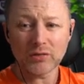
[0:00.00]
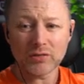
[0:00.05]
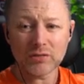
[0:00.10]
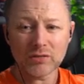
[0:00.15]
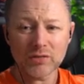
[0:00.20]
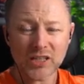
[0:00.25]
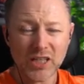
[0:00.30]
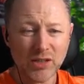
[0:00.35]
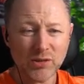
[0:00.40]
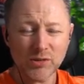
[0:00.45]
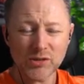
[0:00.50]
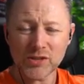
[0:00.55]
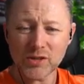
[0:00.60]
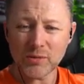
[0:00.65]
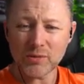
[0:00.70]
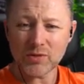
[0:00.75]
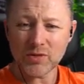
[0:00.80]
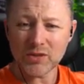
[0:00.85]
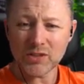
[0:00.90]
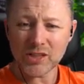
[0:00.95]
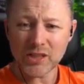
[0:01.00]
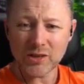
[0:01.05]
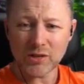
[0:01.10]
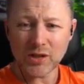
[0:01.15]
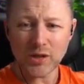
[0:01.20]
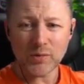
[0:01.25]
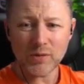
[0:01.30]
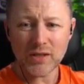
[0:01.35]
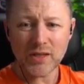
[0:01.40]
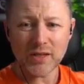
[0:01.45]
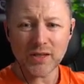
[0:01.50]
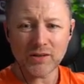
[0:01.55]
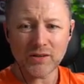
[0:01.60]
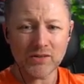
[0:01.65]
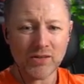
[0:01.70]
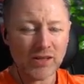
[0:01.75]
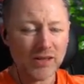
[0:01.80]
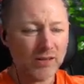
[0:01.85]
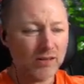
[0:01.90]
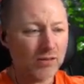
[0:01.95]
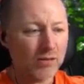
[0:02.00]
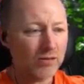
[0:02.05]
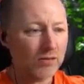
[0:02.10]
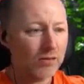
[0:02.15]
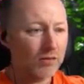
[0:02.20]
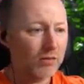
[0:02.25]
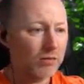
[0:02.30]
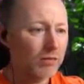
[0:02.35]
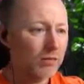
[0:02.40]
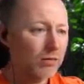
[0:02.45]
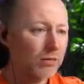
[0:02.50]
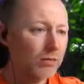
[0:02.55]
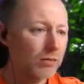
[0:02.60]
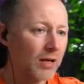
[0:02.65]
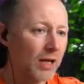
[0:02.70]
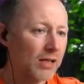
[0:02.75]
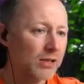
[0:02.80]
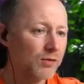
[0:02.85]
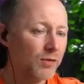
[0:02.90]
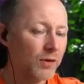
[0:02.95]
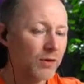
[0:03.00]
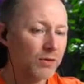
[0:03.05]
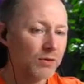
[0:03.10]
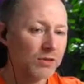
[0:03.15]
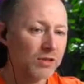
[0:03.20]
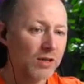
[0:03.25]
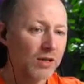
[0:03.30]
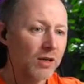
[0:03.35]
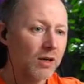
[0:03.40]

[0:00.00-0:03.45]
Is that not something? Is that not a wee kind of thing in X-Files?